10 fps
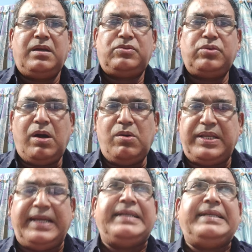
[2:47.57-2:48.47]
Throughout
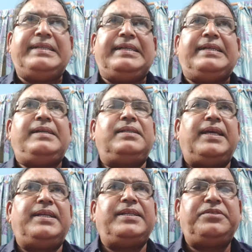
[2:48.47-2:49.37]
the India,
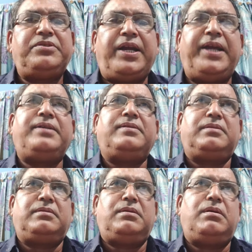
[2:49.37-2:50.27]
there is a trend
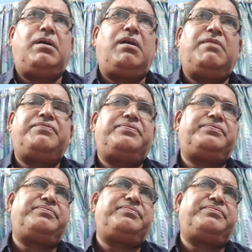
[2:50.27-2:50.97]
of